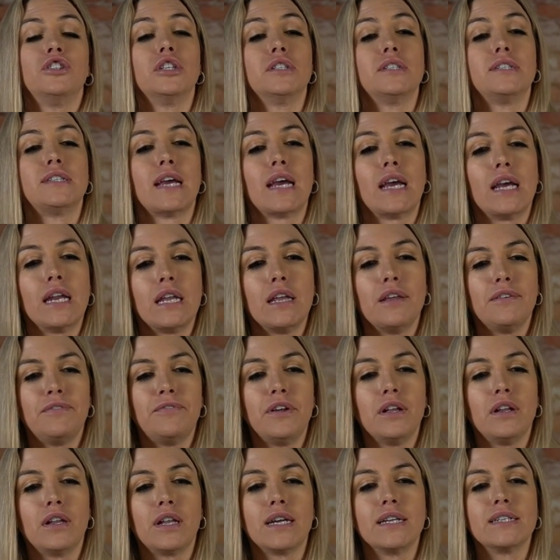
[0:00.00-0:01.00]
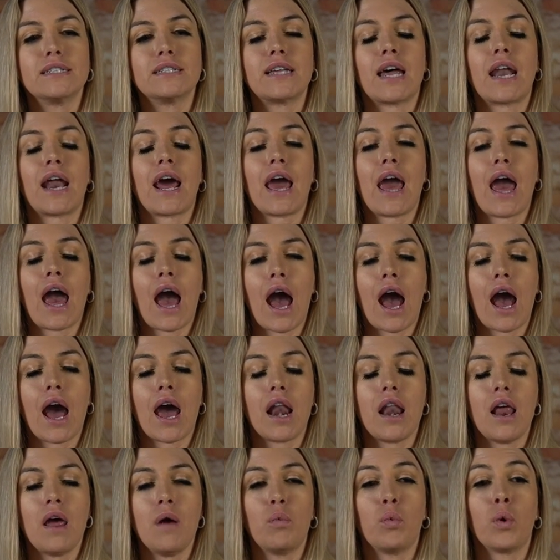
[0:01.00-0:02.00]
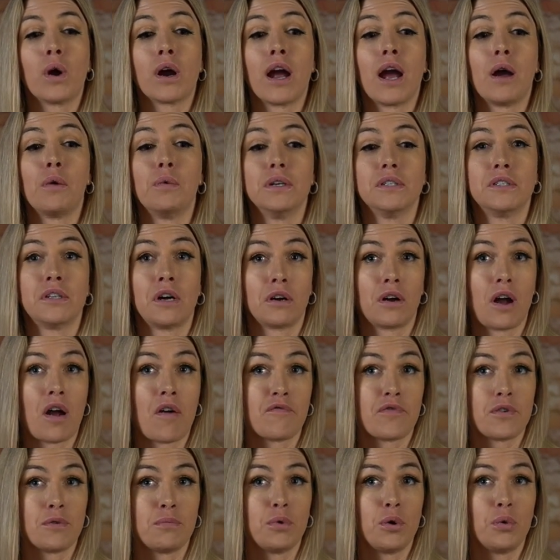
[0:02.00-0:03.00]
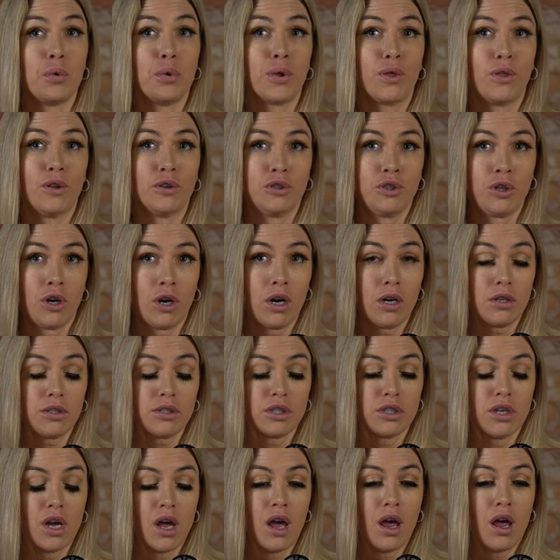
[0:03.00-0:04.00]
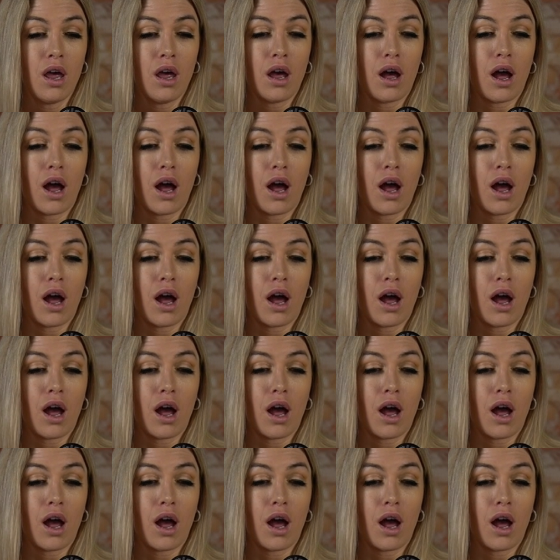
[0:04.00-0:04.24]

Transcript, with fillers: just any feelings that i had where i was uncomfortable with the church